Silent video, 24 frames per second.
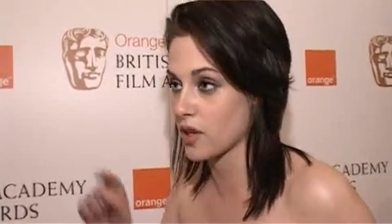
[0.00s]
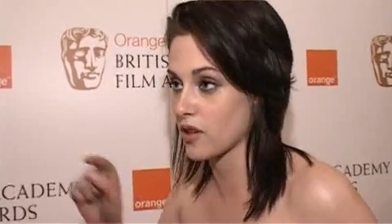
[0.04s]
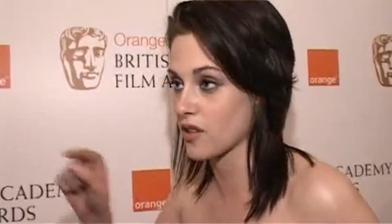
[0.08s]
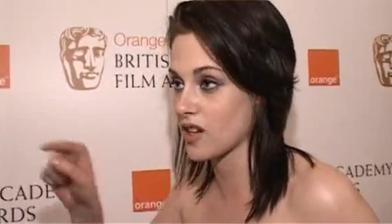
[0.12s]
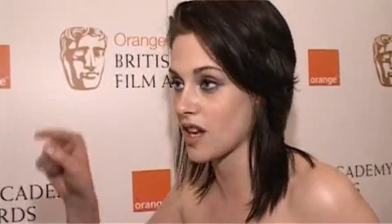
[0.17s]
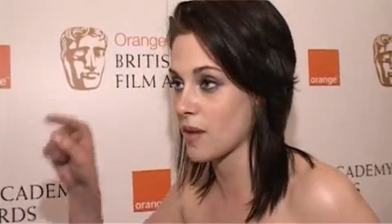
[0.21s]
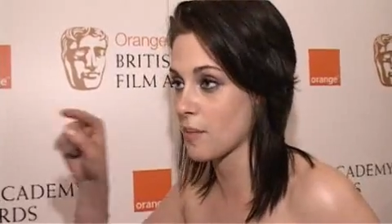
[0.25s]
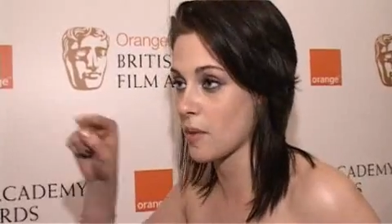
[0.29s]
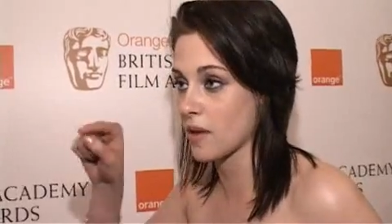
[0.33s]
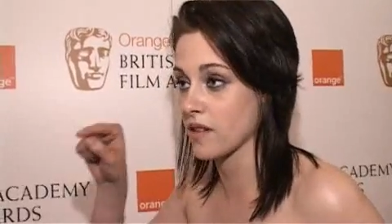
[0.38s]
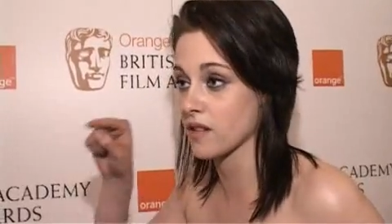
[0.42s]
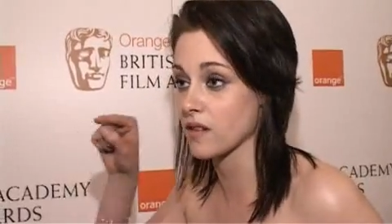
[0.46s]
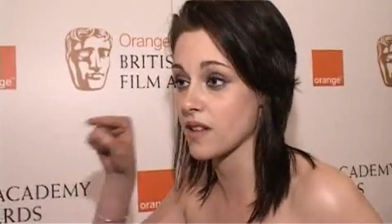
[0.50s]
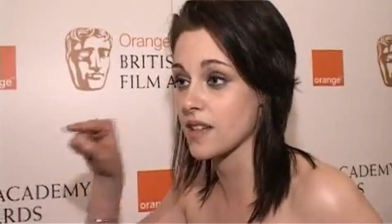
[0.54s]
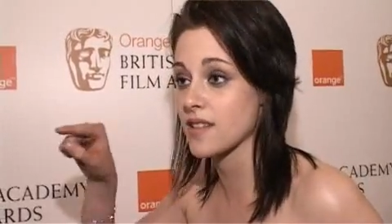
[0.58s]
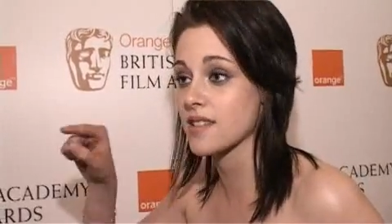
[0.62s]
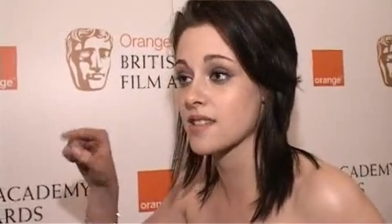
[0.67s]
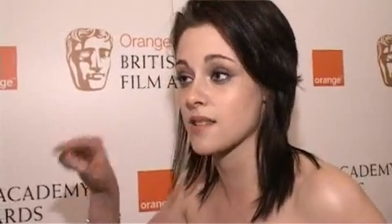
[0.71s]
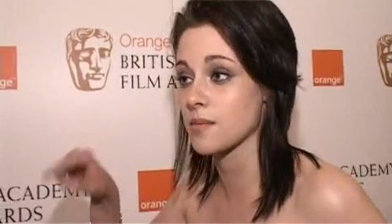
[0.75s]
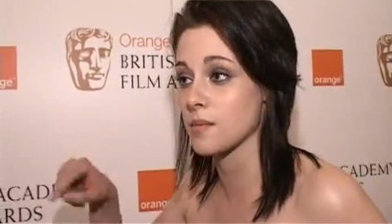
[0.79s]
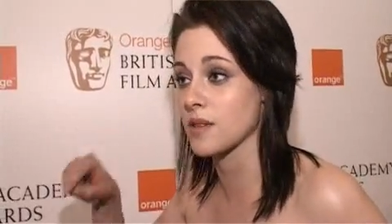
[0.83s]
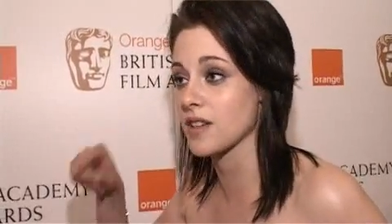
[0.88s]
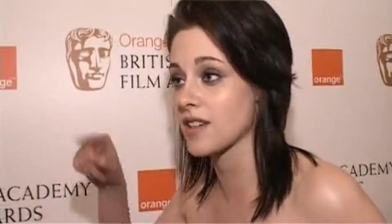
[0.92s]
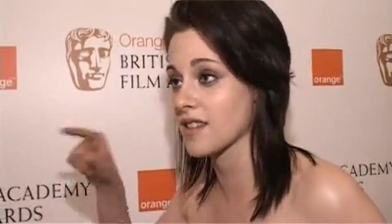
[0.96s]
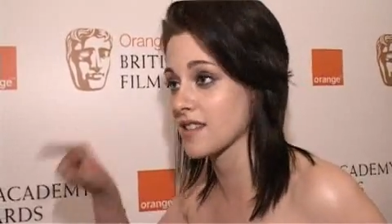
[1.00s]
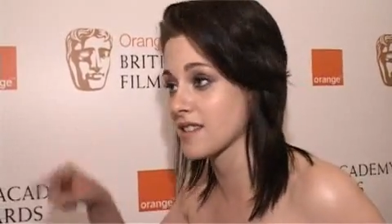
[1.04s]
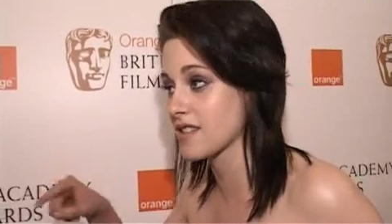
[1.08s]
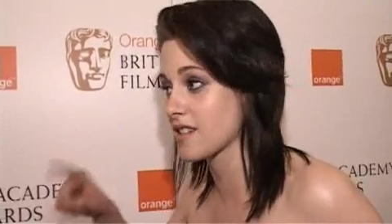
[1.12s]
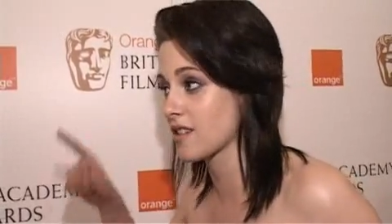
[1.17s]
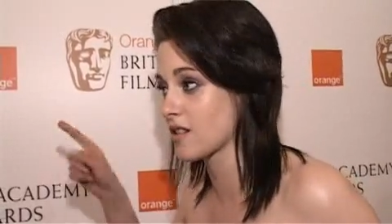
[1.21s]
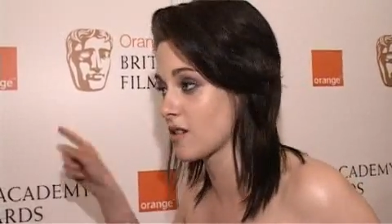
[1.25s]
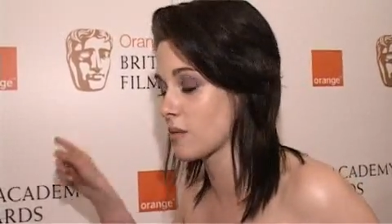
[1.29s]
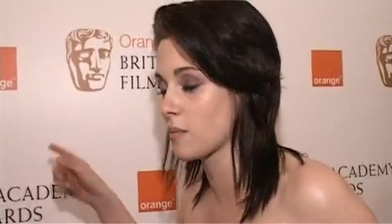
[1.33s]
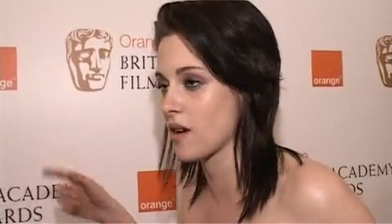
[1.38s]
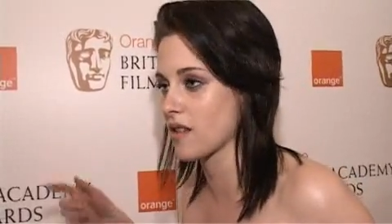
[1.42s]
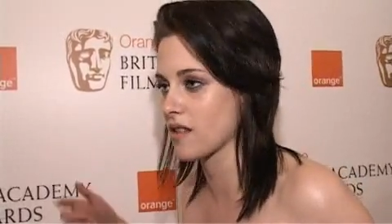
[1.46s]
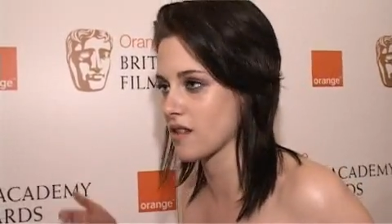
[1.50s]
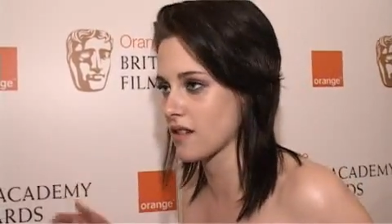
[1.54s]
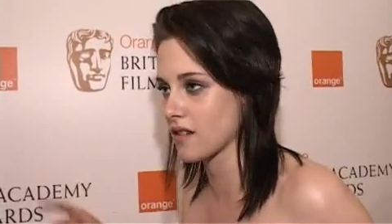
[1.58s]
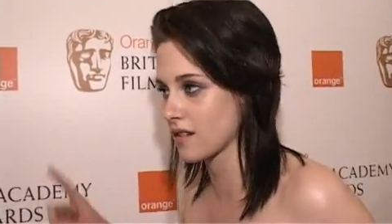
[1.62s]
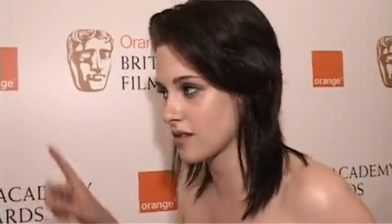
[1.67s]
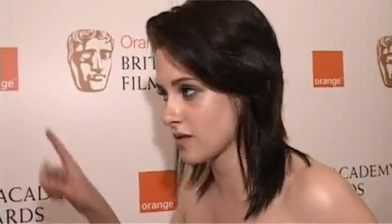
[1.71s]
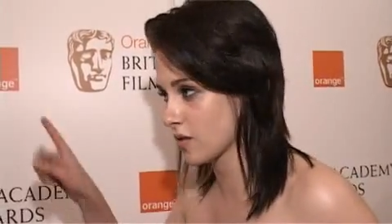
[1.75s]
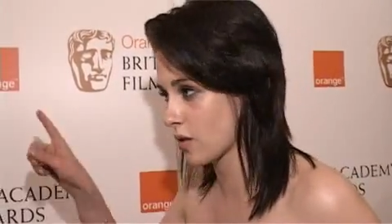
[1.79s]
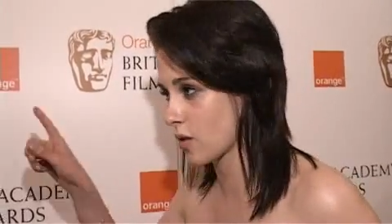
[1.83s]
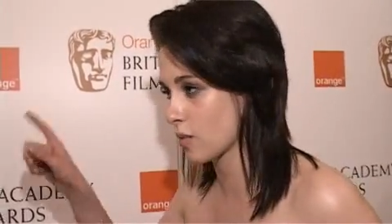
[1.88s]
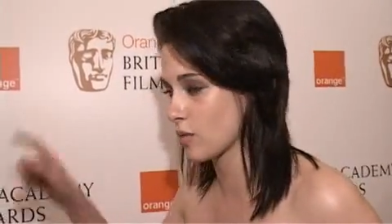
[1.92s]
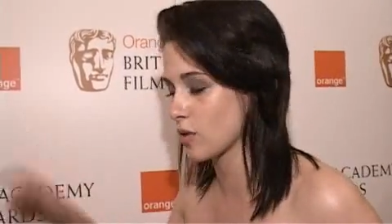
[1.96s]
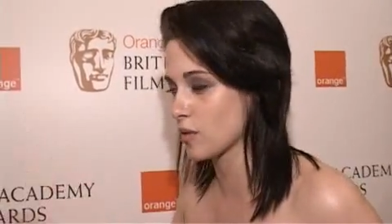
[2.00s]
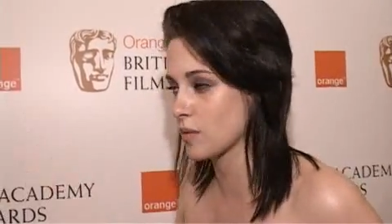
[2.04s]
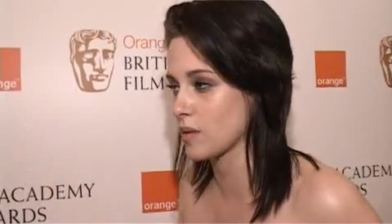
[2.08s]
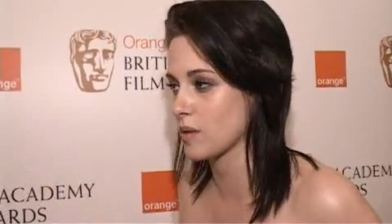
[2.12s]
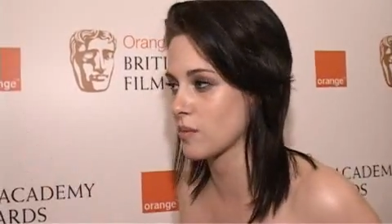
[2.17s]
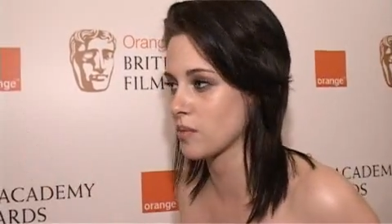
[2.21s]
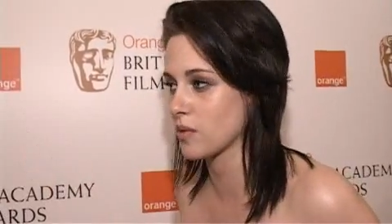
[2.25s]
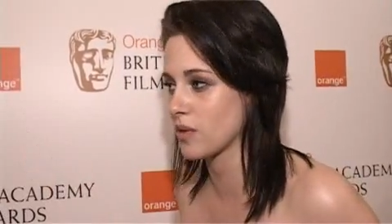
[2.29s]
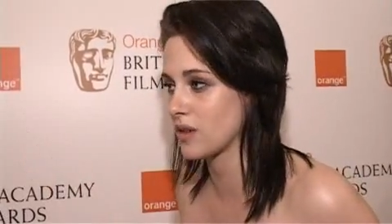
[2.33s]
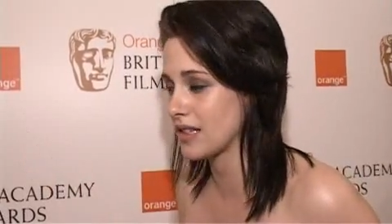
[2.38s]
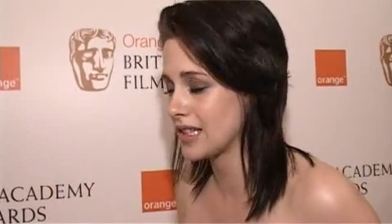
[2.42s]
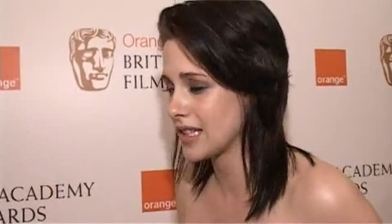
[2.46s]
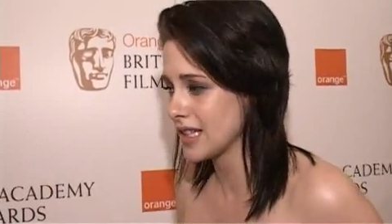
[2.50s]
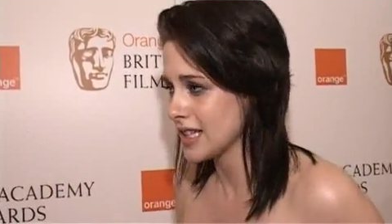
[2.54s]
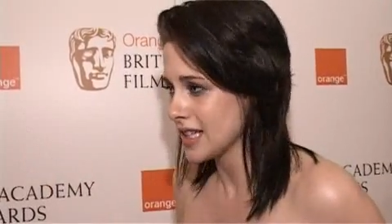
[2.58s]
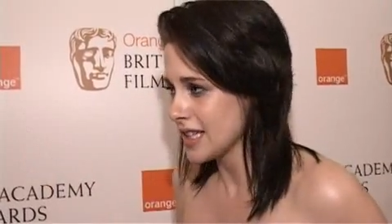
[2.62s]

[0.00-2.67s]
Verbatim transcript: your name on the list to be considered by the normal people.